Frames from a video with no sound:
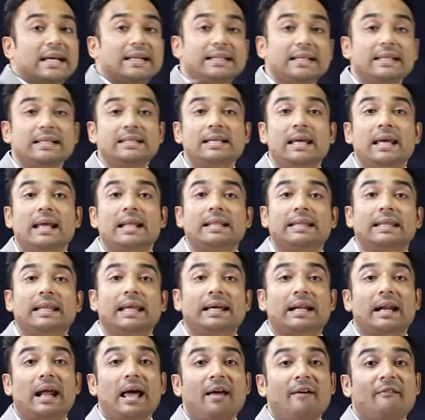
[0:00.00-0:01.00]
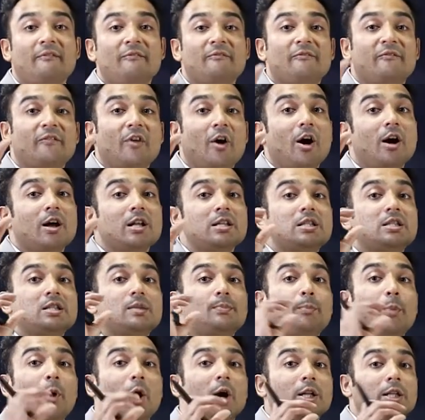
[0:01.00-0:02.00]
that is, there are false
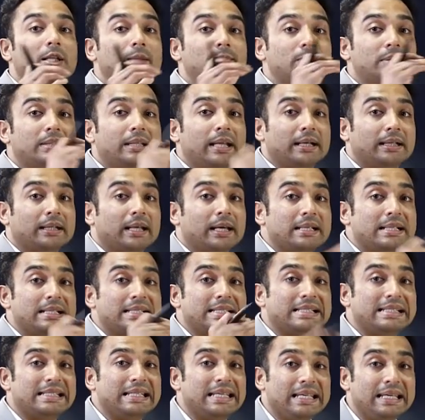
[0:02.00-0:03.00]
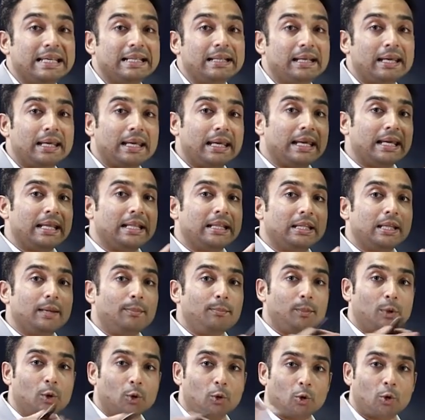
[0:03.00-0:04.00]
polyps that are seen in the
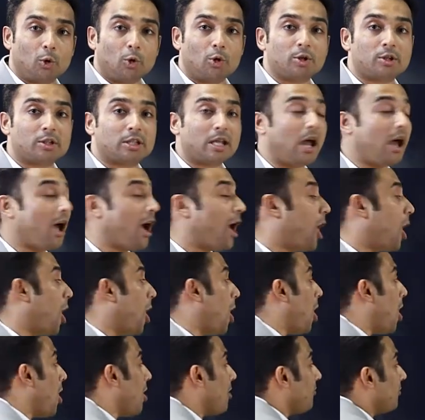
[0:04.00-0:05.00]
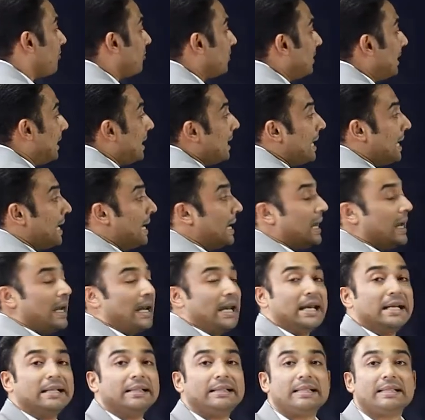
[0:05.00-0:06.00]
mucosa of the
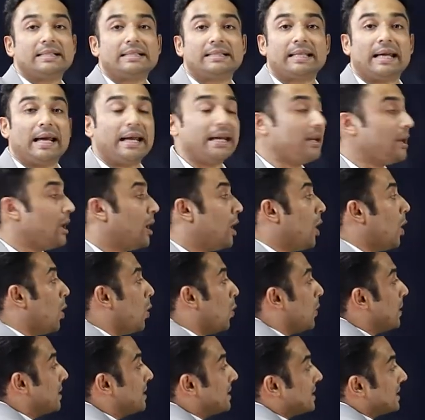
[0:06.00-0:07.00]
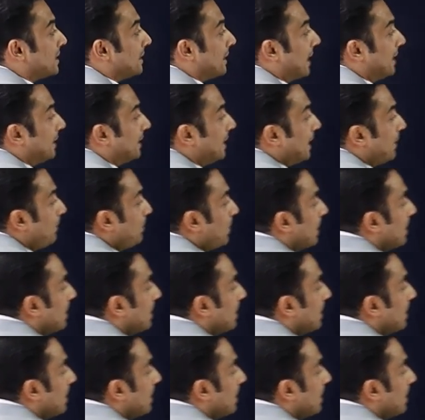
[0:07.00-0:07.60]
intestine, which is nothing